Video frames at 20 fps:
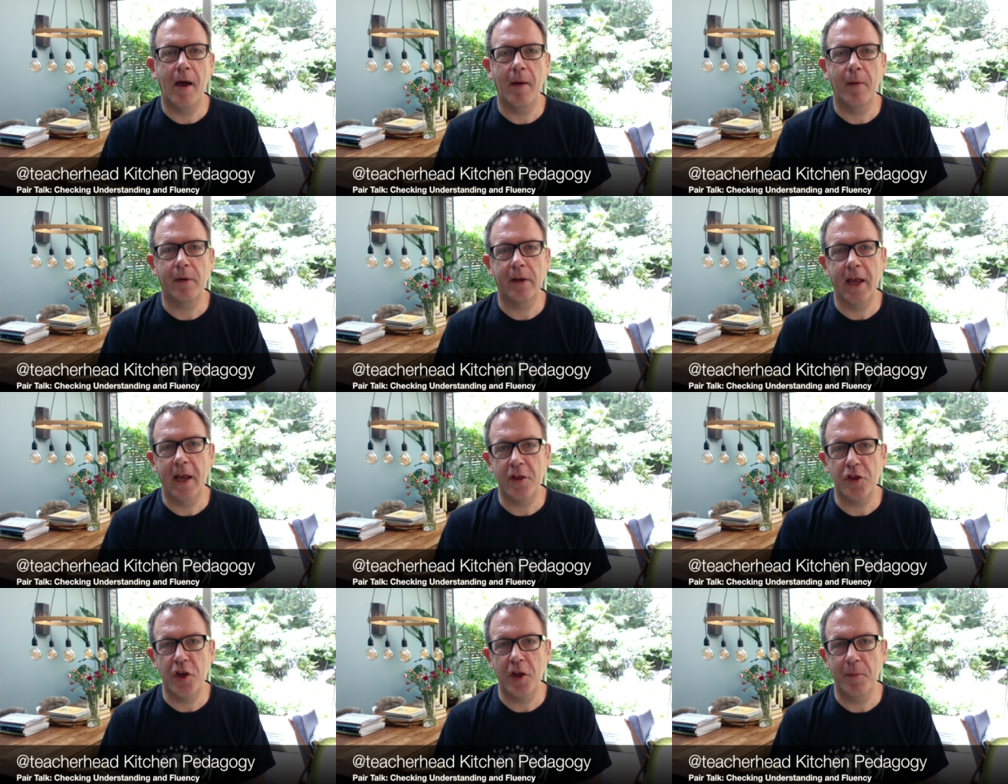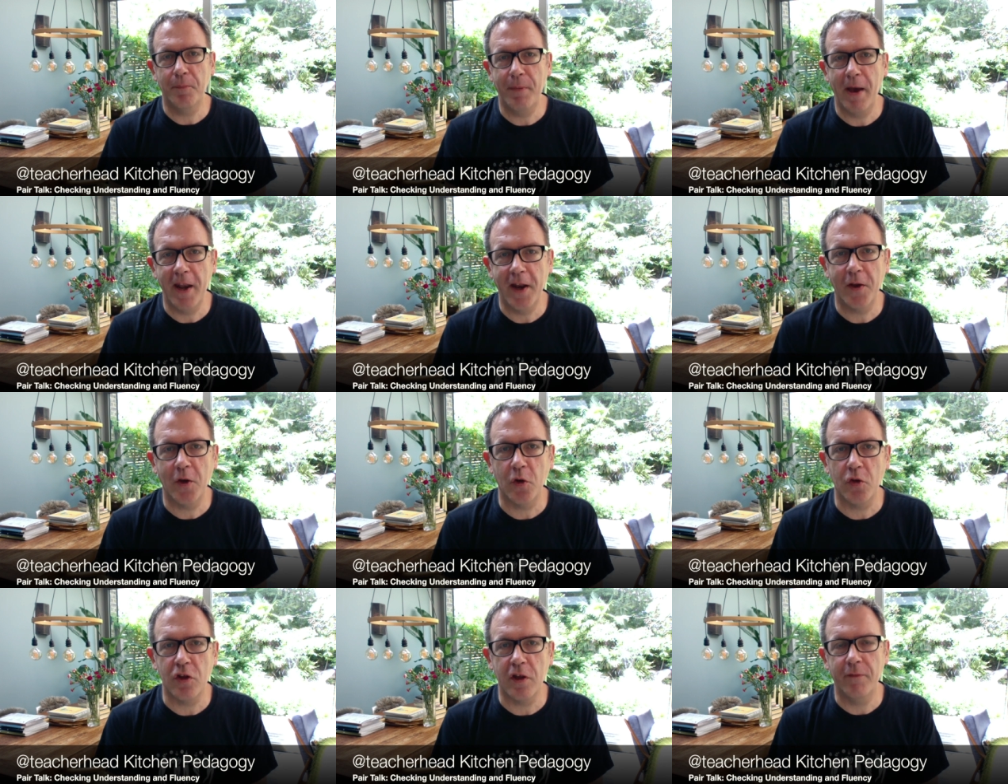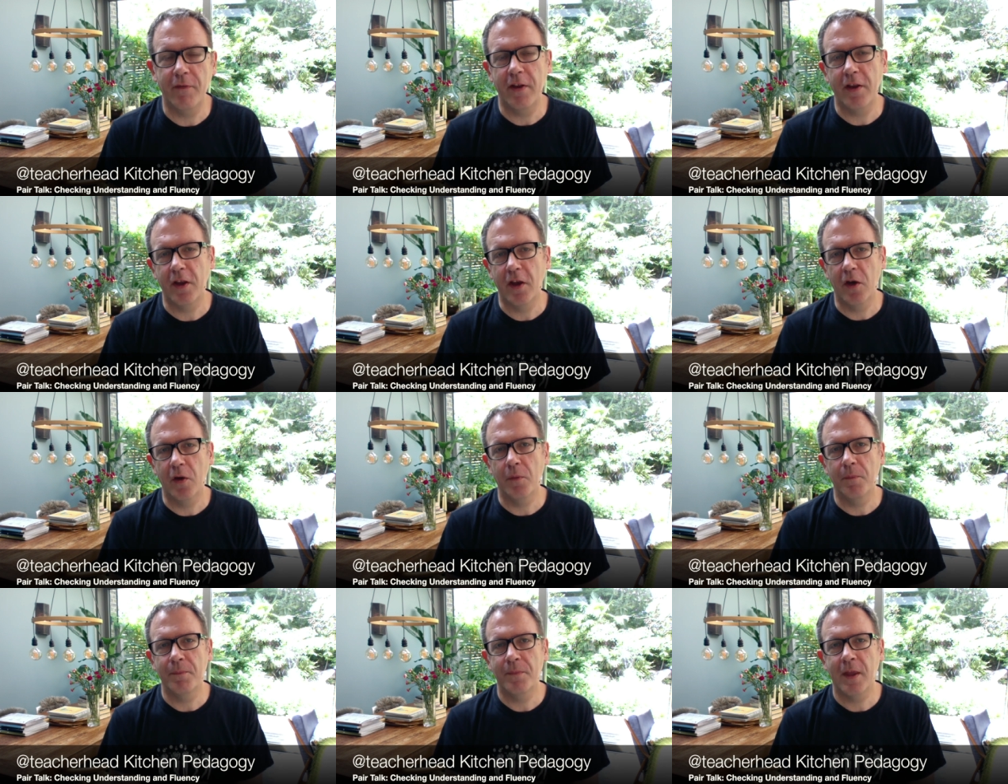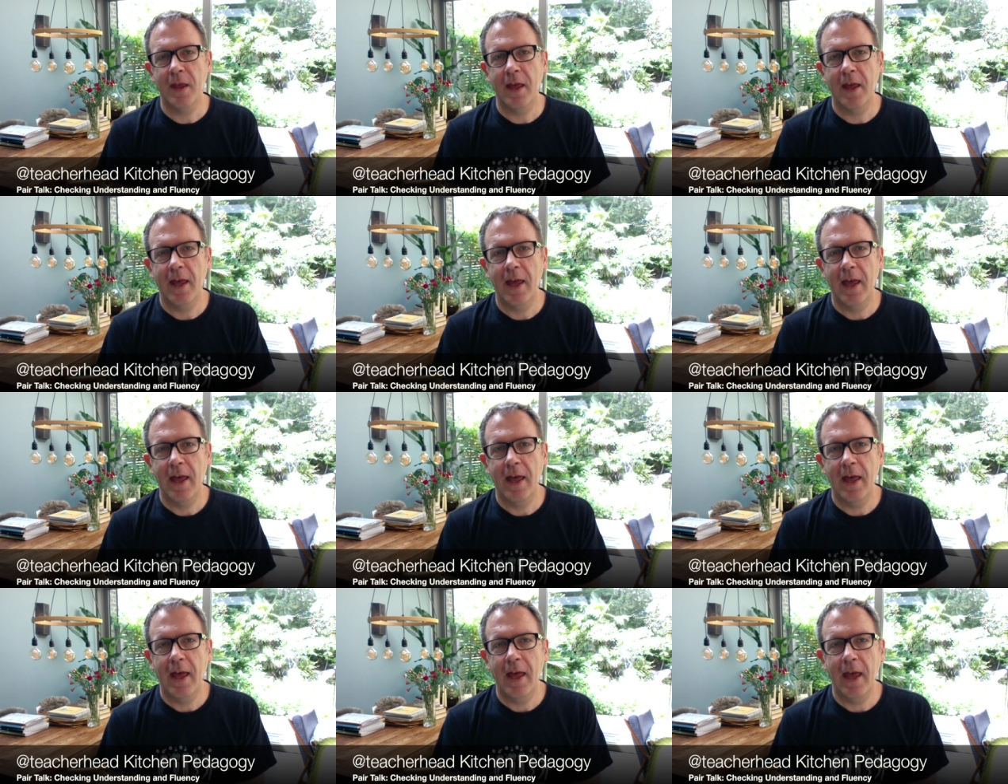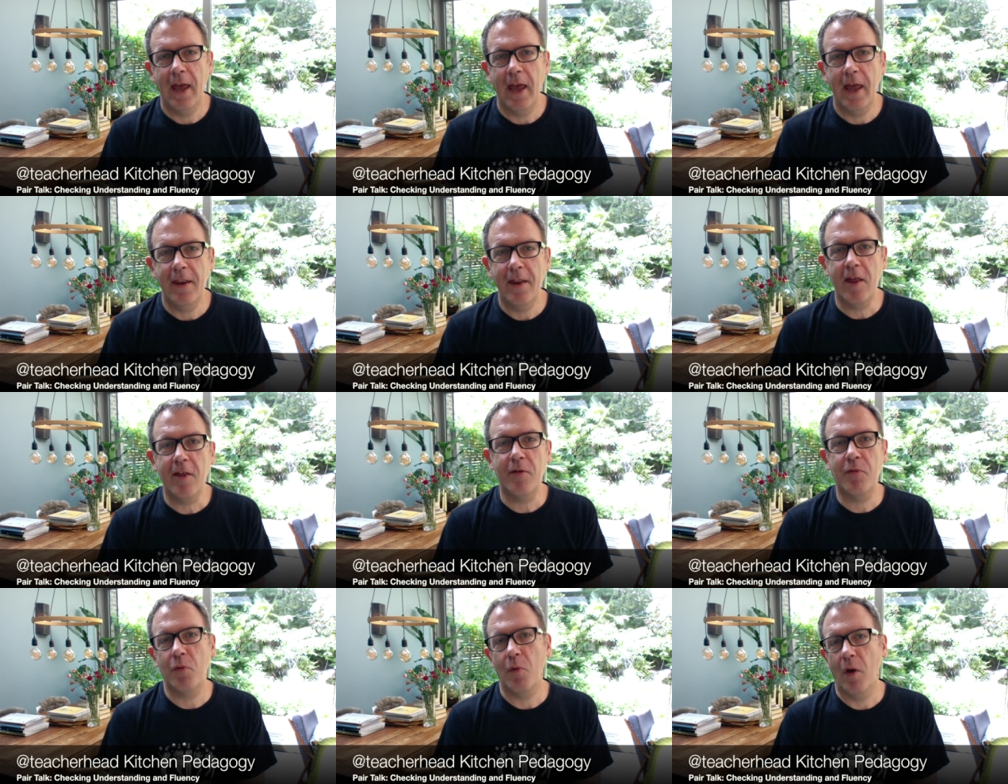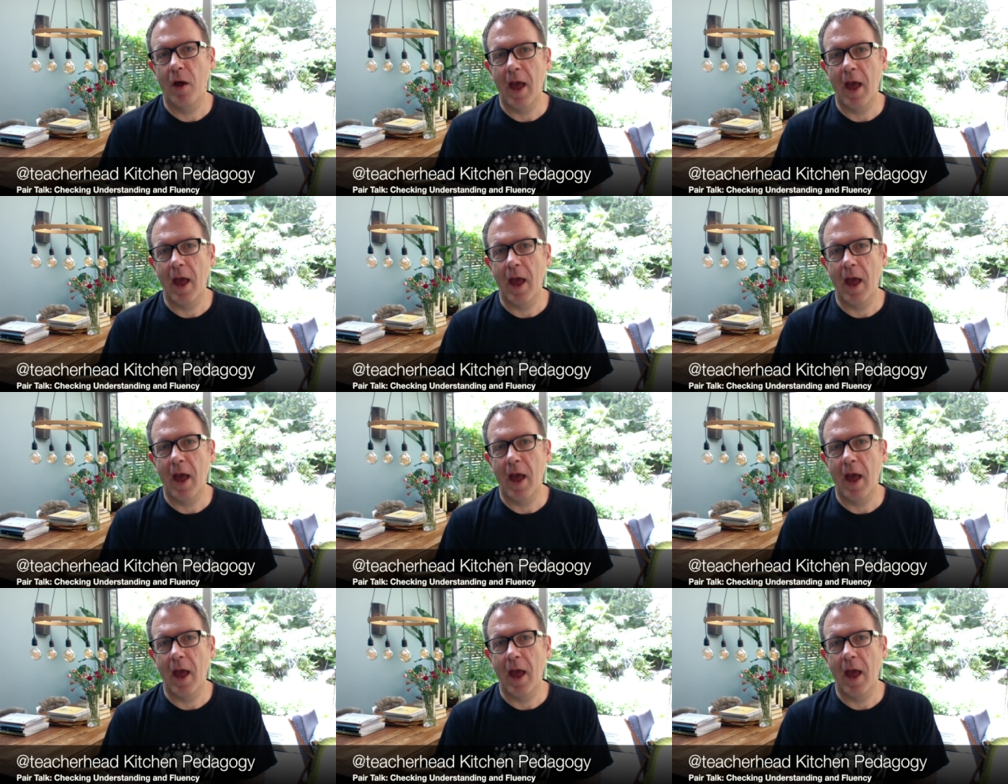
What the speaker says: kitchen pedagogy video. In this